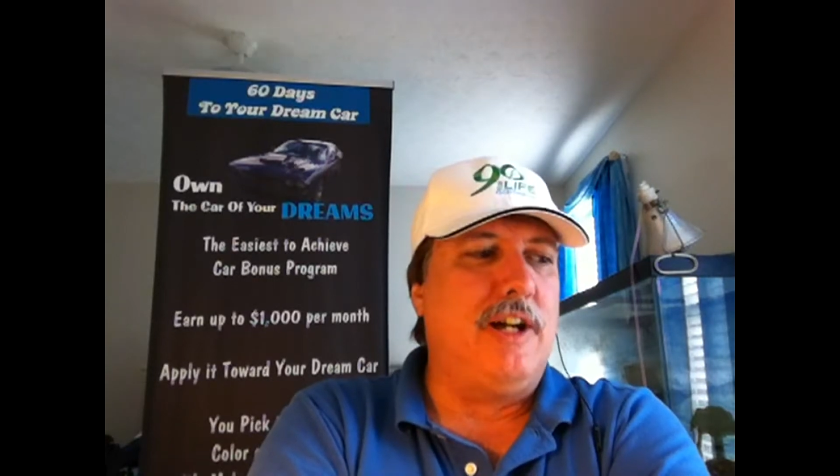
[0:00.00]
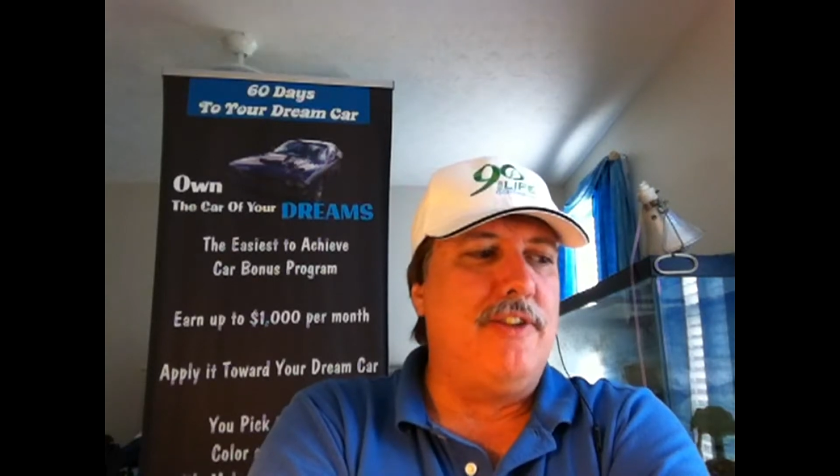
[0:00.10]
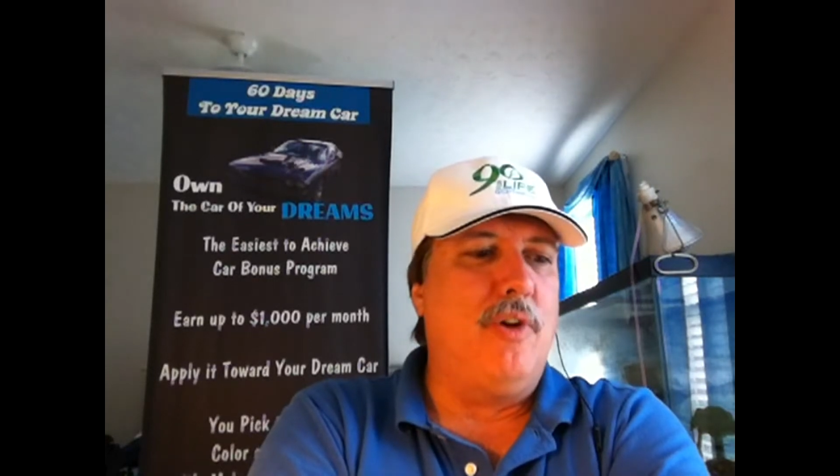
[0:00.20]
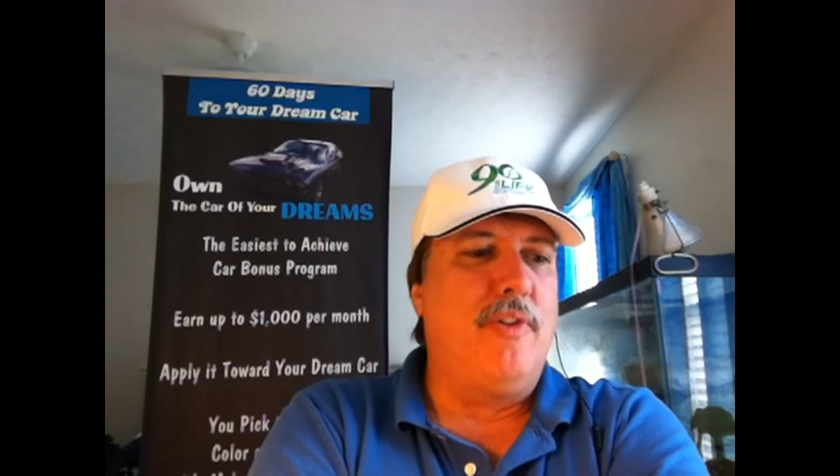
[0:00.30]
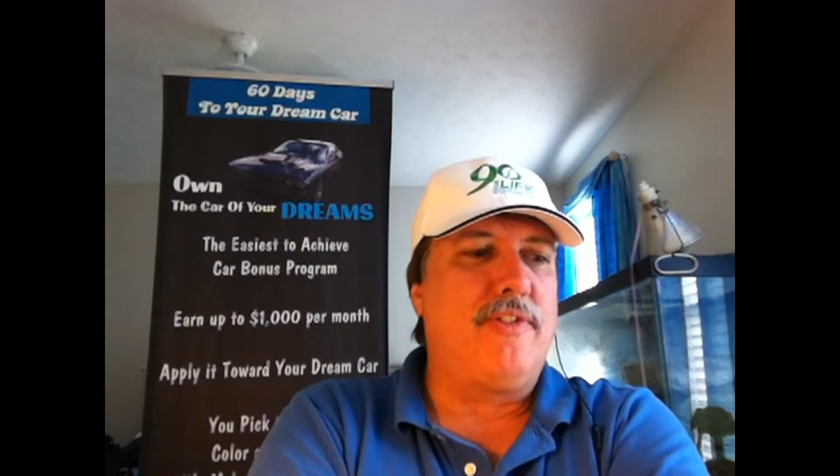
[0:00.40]
I
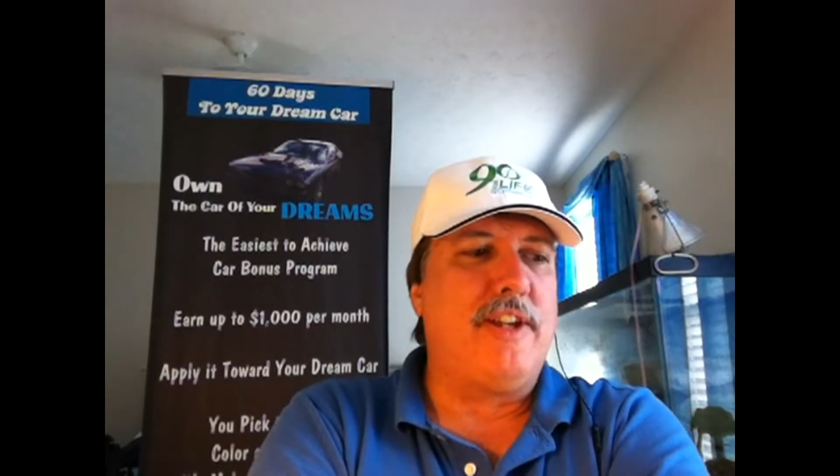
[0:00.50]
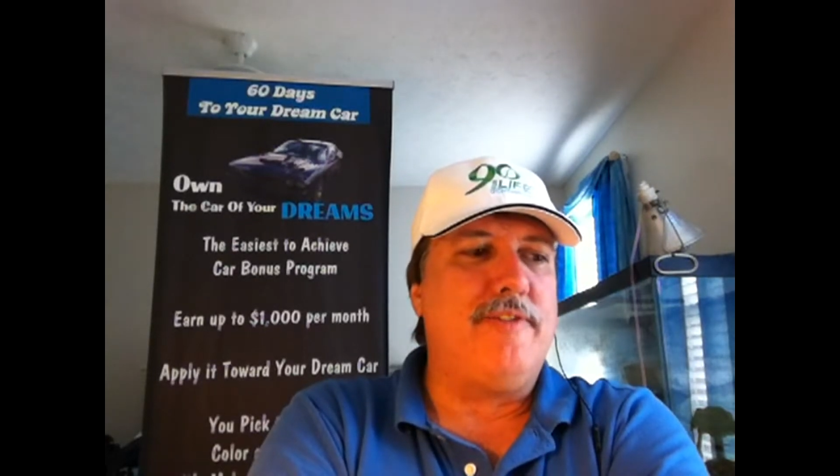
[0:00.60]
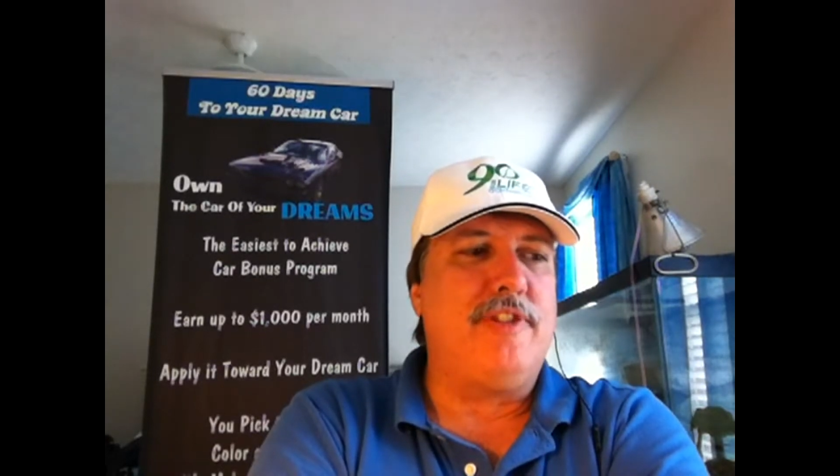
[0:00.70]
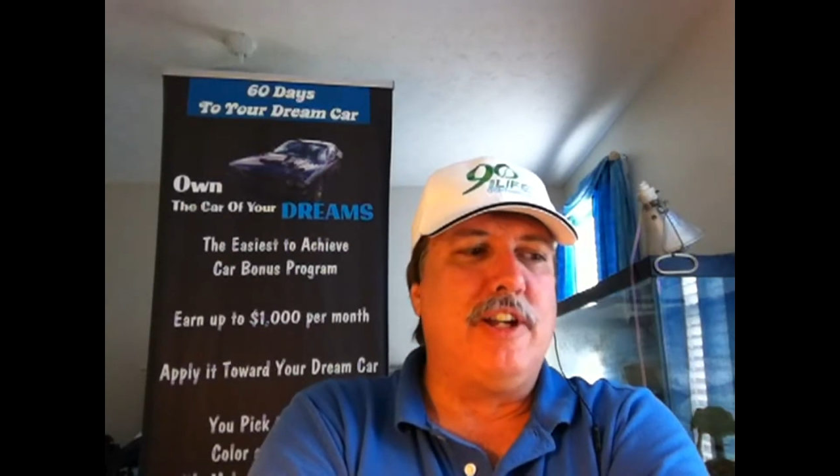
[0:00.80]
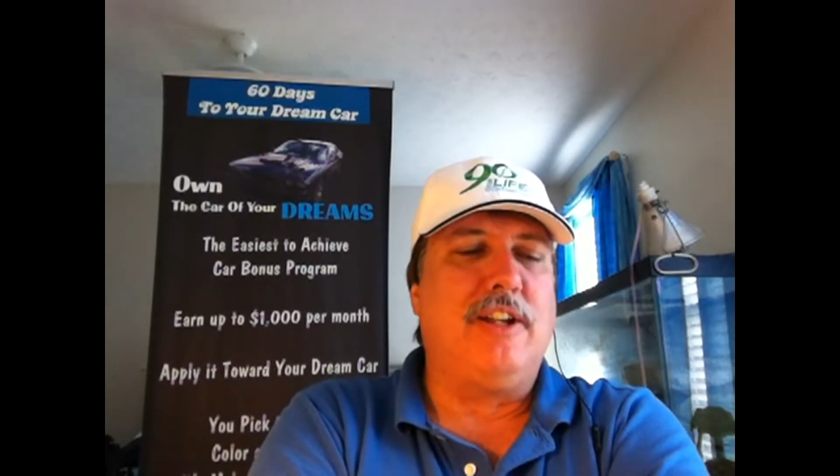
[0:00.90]
know that
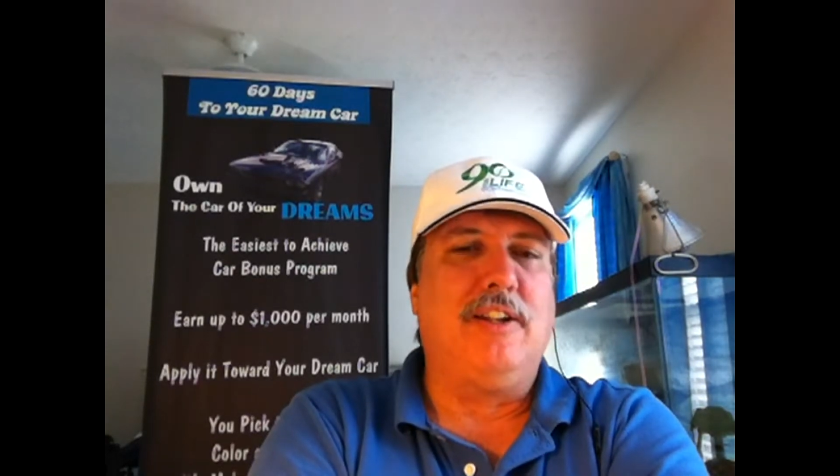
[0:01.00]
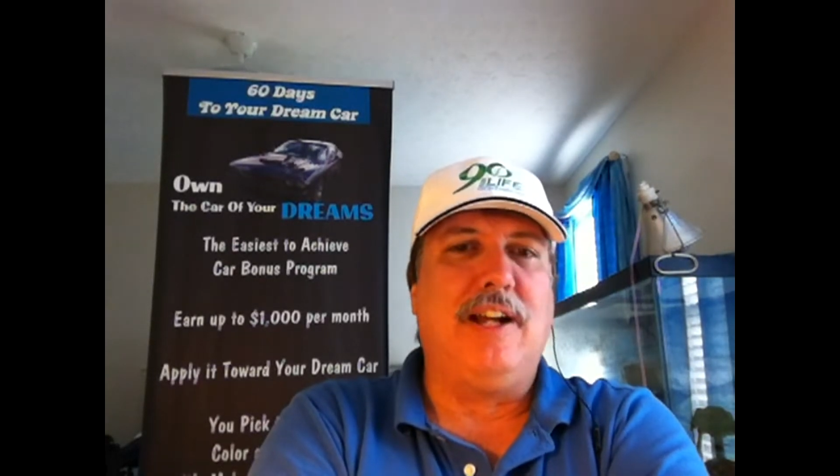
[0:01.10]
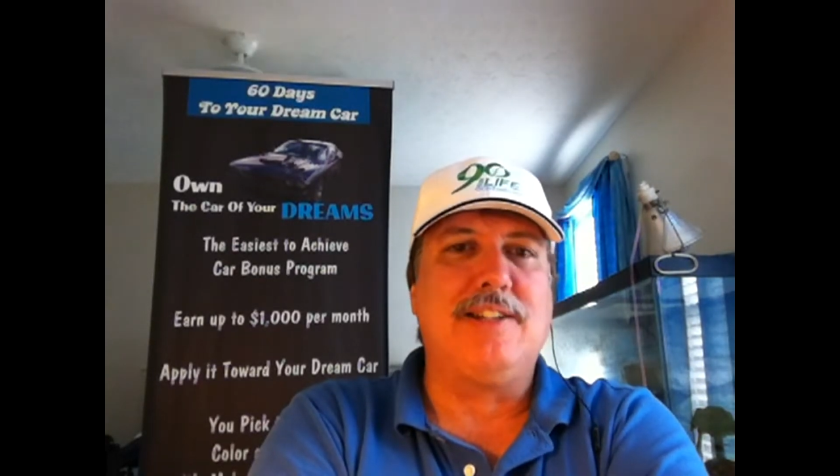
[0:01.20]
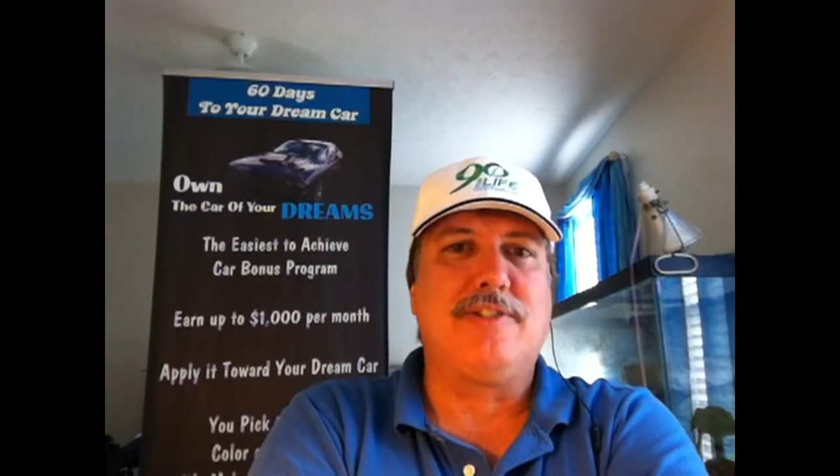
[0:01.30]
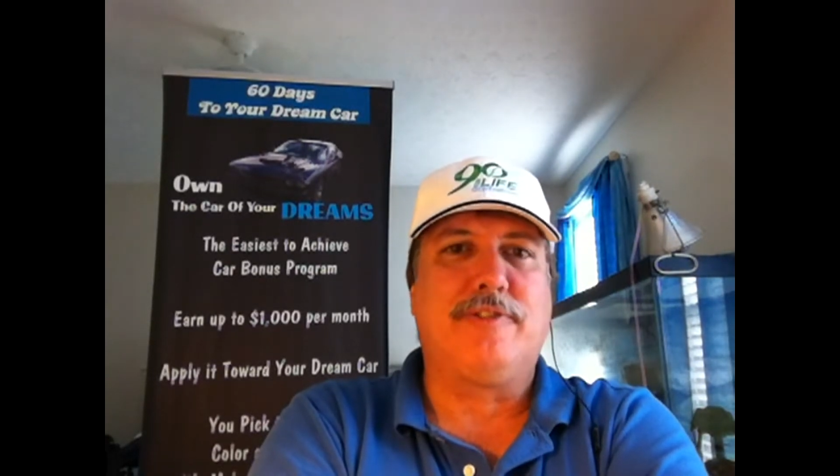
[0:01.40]
they've done
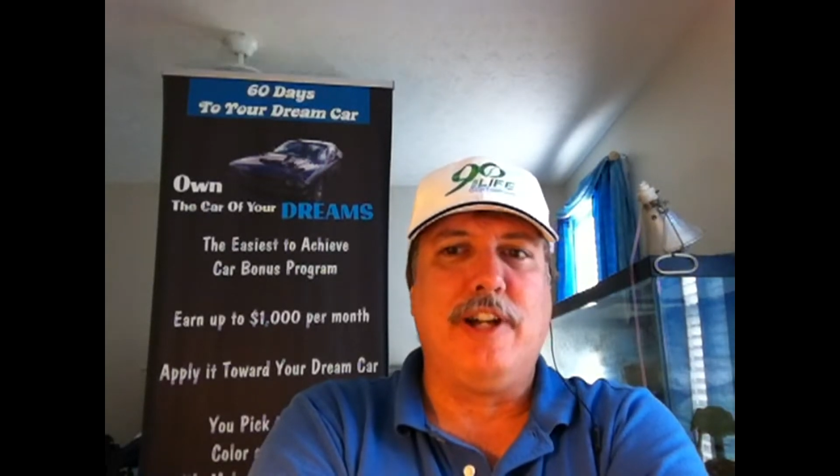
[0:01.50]
lots of